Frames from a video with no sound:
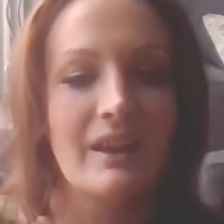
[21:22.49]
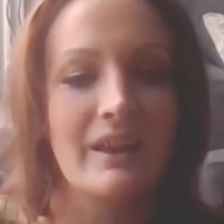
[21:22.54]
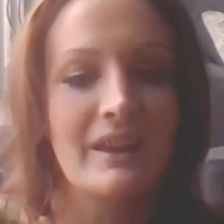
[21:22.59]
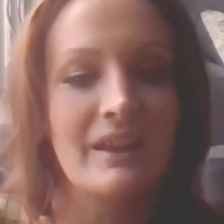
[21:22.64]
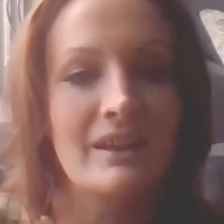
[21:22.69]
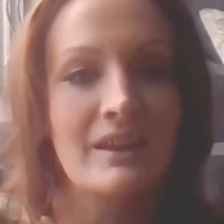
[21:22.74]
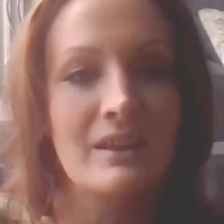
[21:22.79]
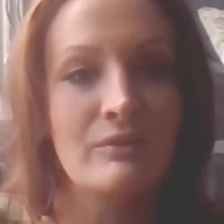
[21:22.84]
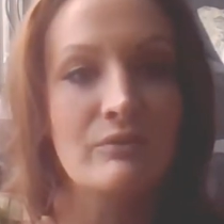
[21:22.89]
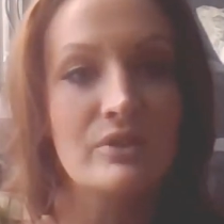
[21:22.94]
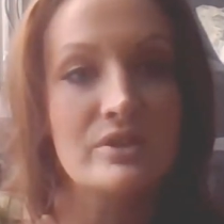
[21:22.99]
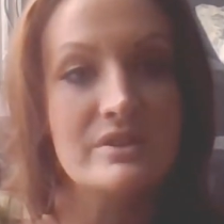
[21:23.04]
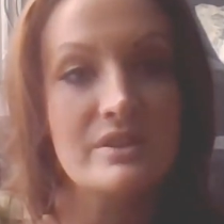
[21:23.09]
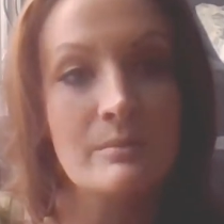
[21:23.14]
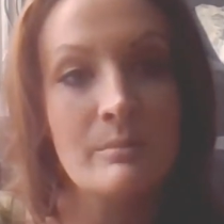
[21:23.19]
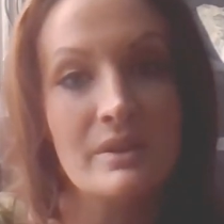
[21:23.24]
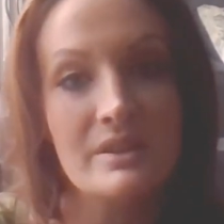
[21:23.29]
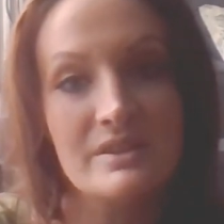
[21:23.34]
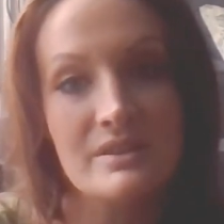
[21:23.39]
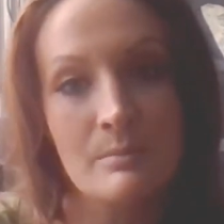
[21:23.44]
And
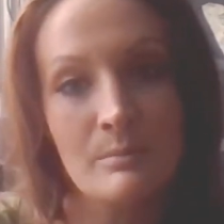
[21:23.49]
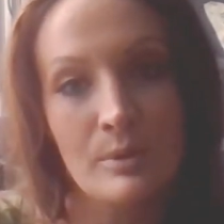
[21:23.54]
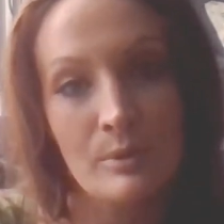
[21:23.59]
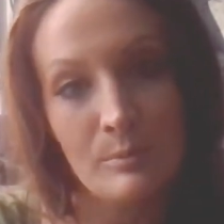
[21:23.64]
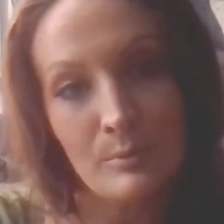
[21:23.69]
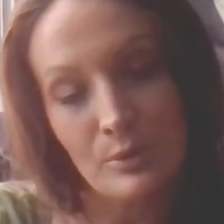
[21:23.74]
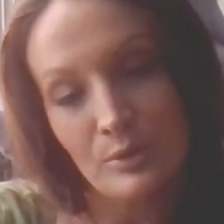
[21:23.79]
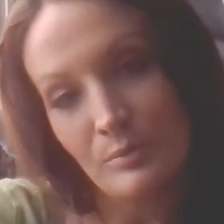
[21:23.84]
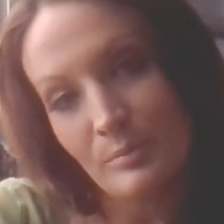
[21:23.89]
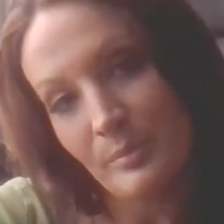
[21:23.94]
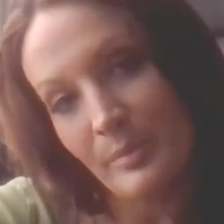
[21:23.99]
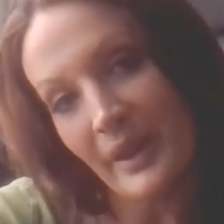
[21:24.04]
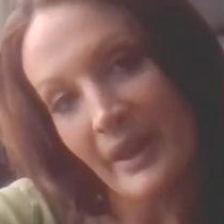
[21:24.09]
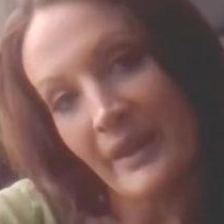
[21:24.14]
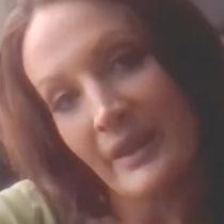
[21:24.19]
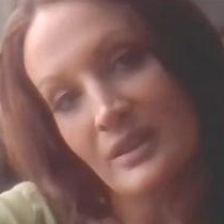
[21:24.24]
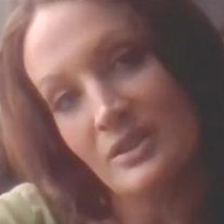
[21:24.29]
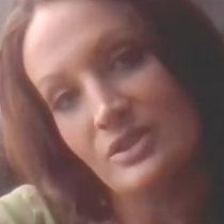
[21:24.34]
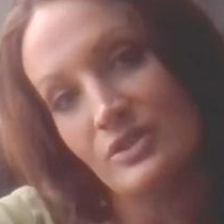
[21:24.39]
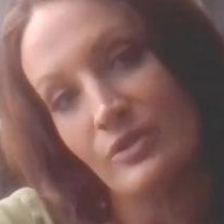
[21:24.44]
visit my Summer Moon
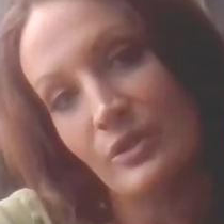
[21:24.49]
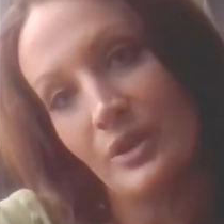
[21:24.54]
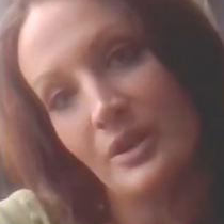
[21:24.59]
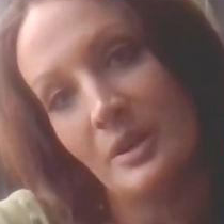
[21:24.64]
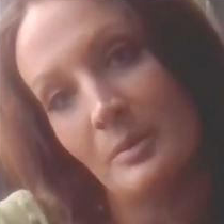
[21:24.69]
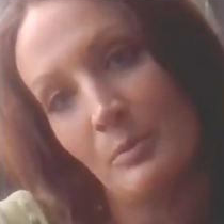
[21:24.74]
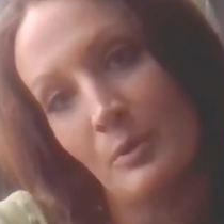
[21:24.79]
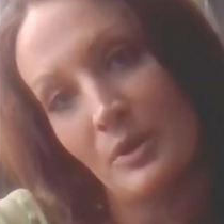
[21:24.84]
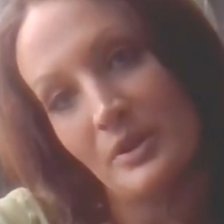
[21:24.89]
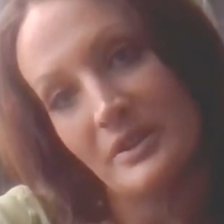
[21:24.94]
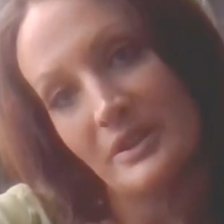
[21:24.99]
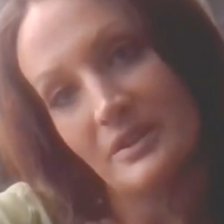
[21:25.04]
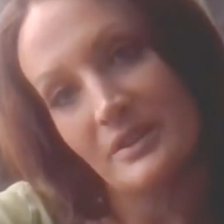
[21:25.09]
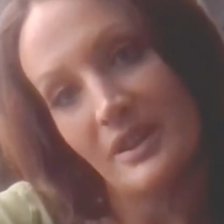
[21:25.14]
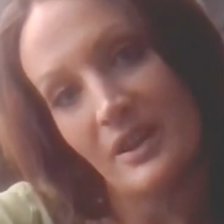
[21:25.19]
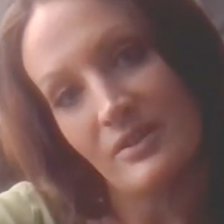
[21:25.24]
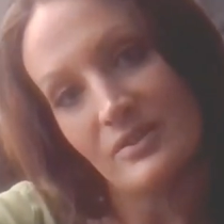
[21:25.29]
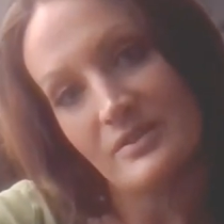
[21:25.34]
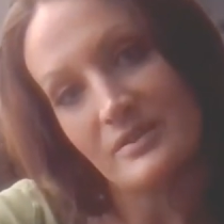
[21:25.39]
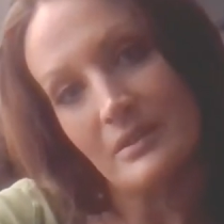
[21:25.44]
page for any more
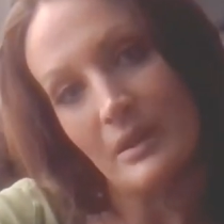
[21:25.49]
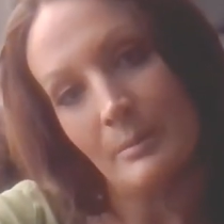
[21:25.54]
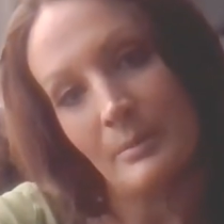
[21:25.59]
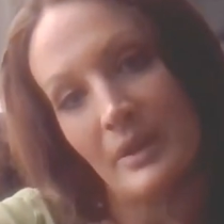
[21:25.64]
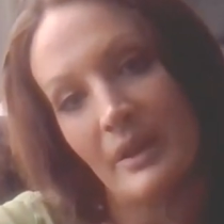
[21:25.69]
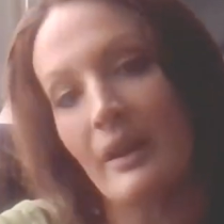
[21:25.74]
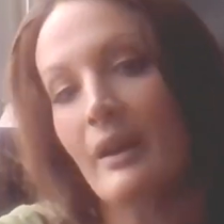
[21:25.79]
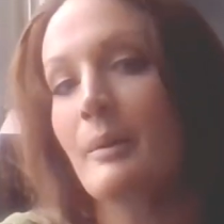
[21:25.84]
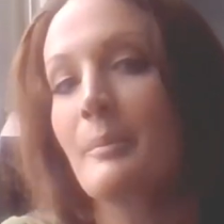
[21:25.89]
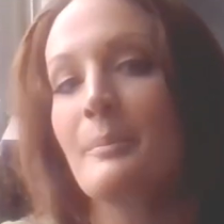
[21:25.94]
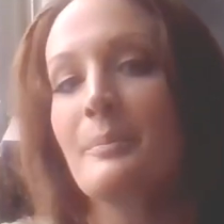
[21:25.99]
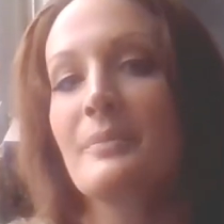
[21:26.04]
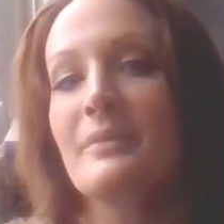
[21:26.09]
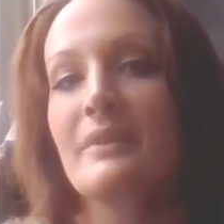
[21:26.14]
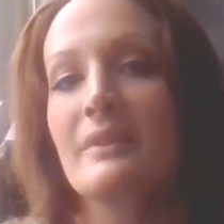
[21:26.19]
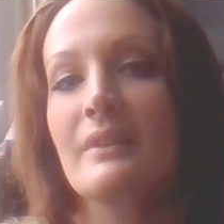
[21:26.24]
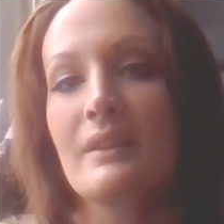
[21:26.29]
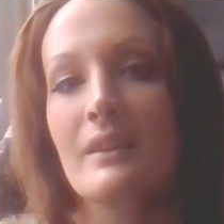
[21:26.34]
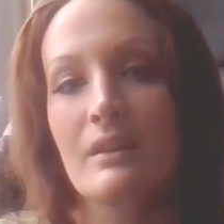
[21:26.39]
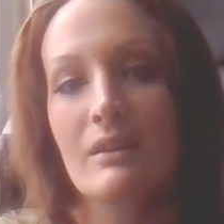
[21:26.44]
details coming up
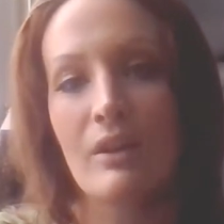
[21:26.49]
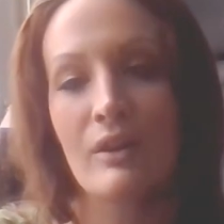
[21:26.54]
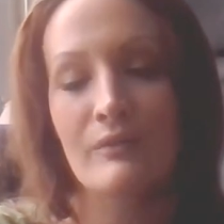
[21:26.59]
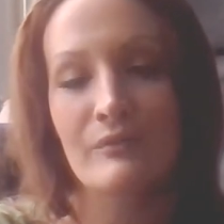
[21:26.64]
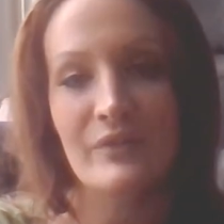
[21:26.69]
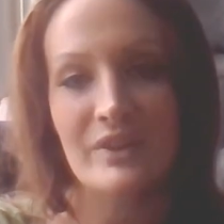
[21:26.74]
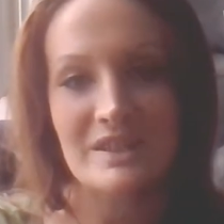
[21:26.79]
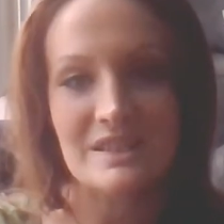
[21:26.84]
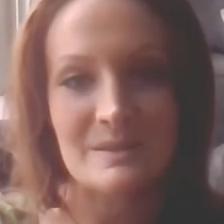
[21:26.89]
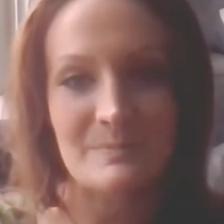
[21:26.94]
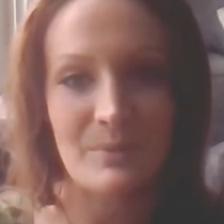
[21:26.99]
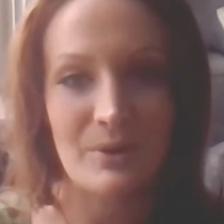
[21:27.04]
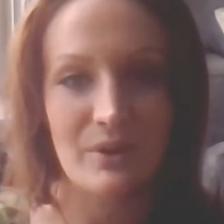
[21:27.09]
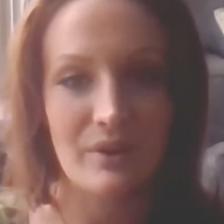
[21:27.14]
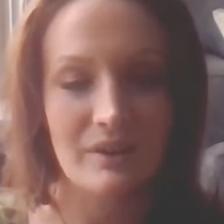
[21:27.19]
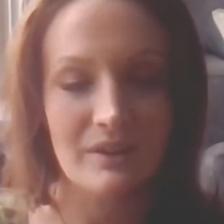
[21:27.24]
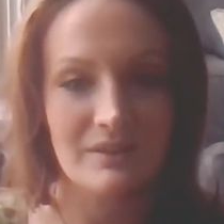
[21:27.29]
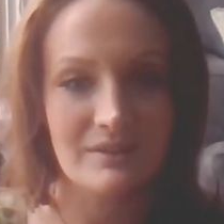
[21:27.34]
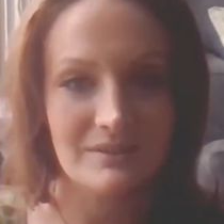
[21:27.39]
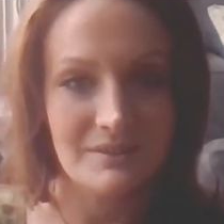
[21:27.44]
on
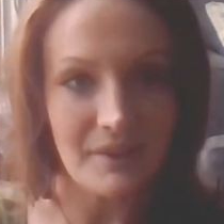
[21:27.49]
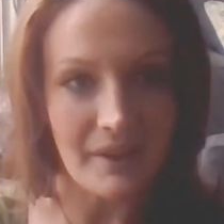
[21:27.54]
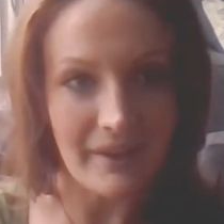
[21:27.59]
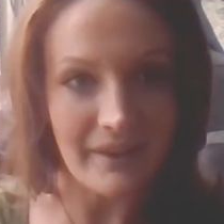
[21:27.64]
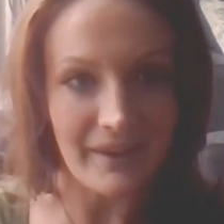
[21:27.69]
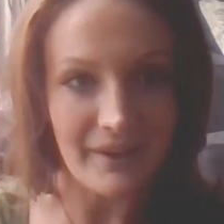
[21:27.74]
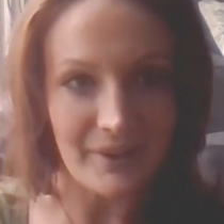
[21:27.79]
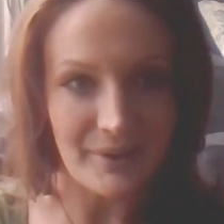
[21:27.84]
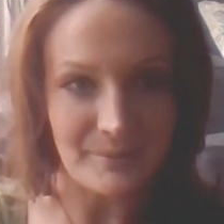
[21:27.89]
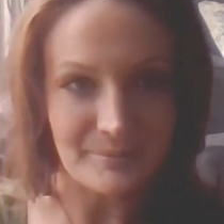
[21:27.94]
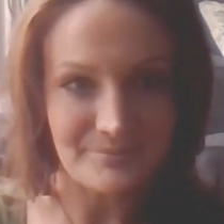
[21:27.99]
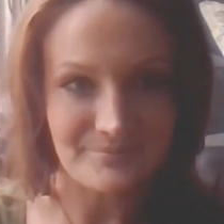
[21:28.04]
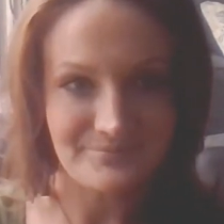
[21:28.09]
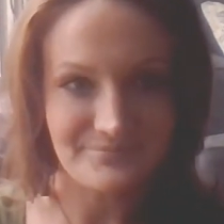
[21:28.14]
Facebook. Take care.